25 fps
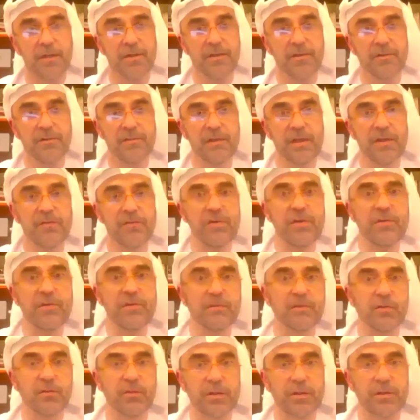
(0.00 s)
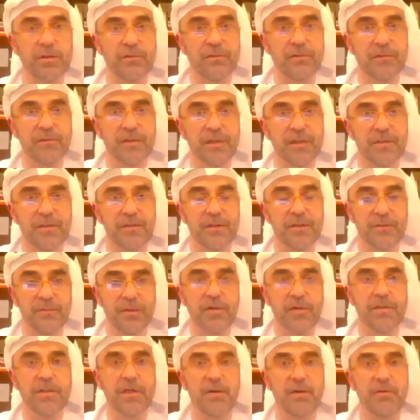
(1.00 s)
set of histories that are
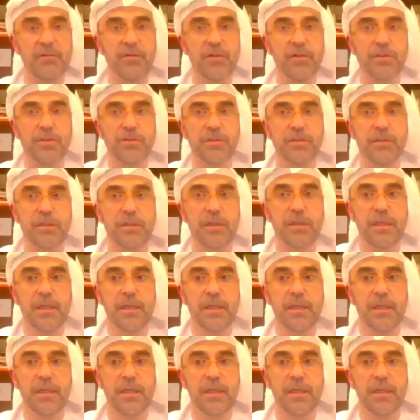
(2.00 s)
very divergent.